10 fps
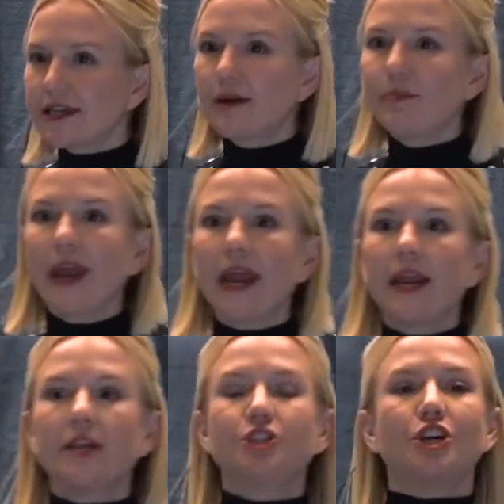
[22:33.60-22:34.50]
get paid.
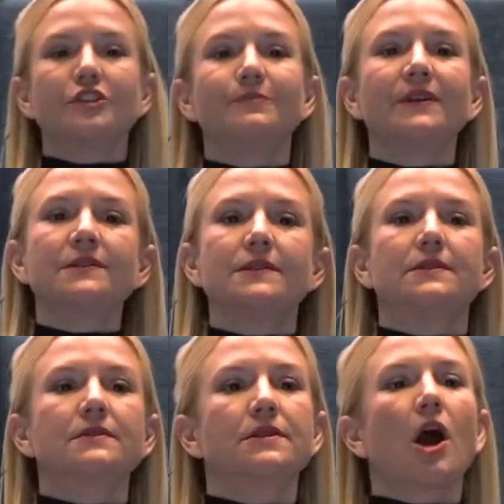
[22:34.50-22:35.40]
It just means this
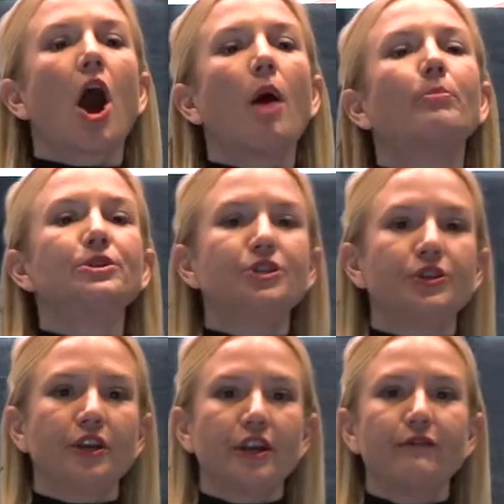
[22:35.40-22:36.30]
is an
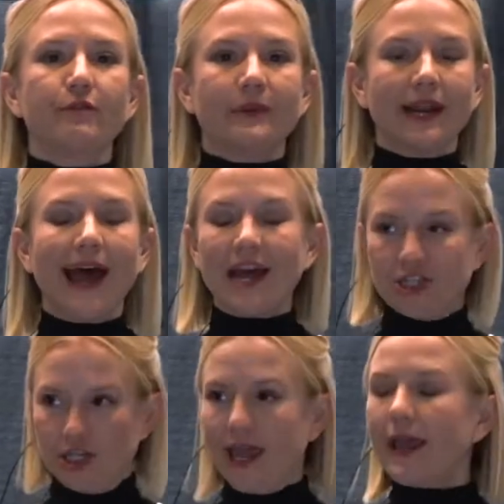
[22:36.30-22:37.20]
opportunity for me to
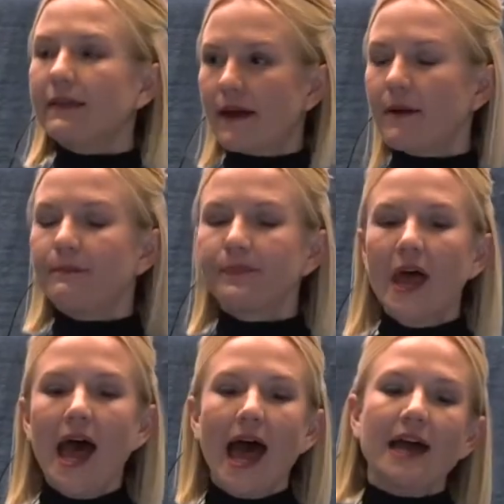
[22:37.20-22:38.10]
educate them.
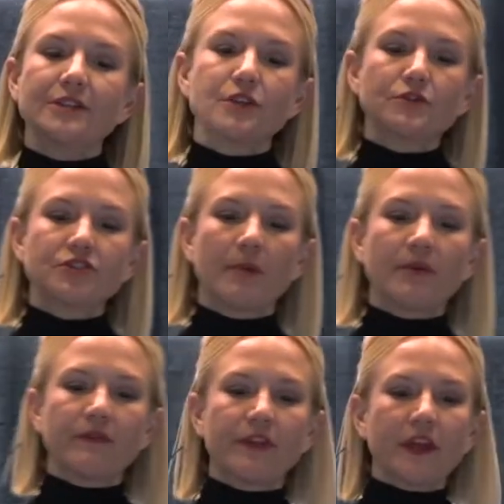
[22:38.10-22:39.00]
And so some
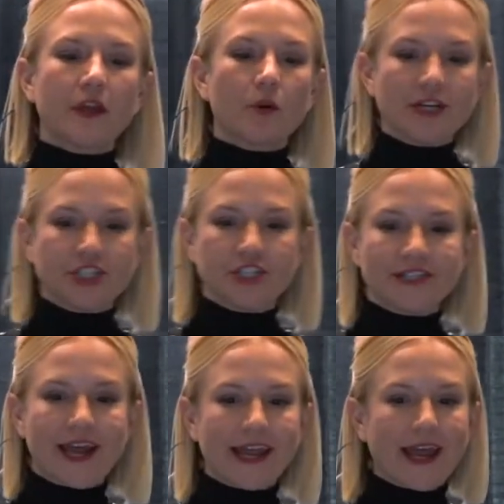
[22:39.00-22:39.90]
of the questions
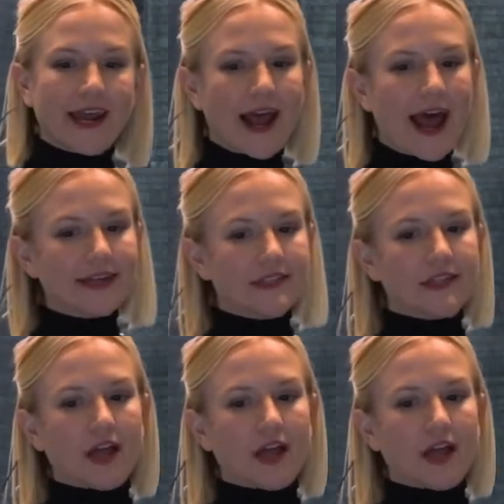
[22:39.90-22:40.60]
I get asked a